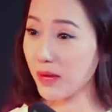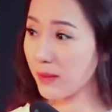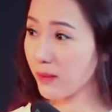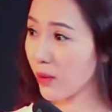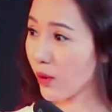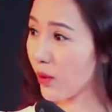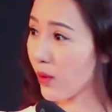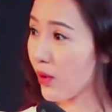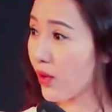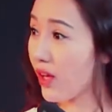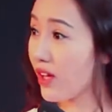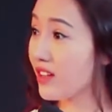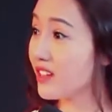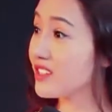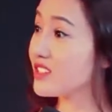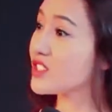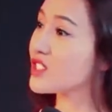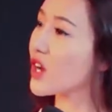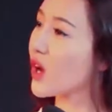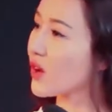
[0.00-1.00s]
people
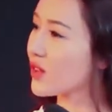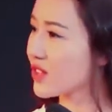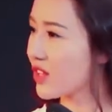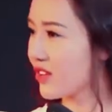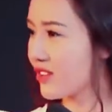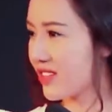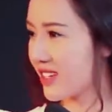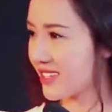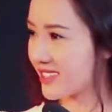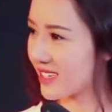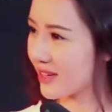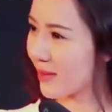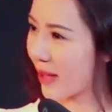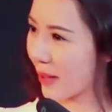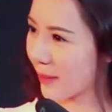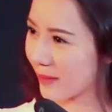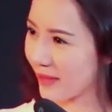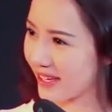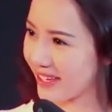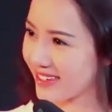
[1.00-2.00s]
don't know this
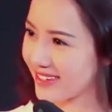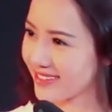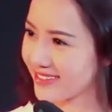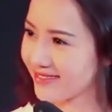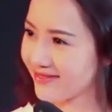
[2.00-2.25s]
about me.